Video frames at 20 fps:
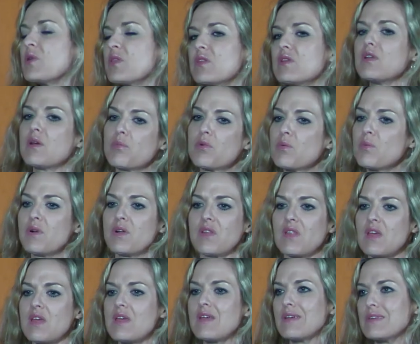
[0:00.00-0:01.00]
But the number one
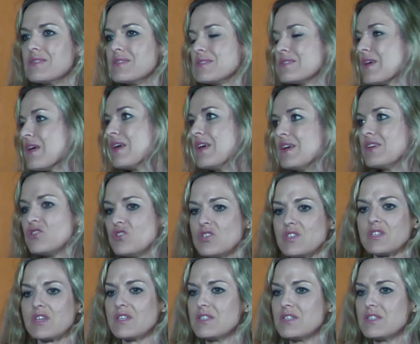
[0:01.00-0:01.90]
thing is just